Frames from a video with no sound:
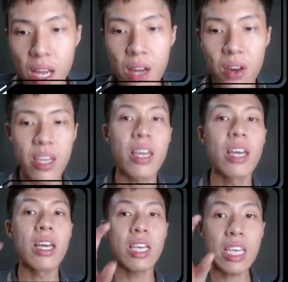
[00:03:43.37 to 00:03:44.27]
Okay,
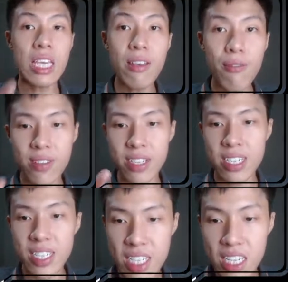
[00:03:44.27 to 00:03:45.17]
if
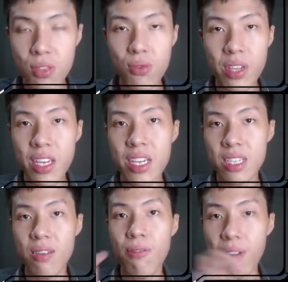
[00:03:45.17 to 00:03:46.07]
C today is
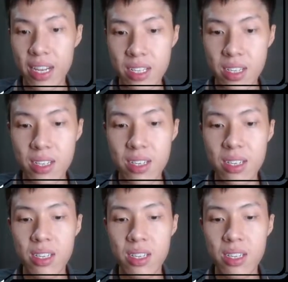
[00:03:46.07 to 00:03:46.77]
a vector,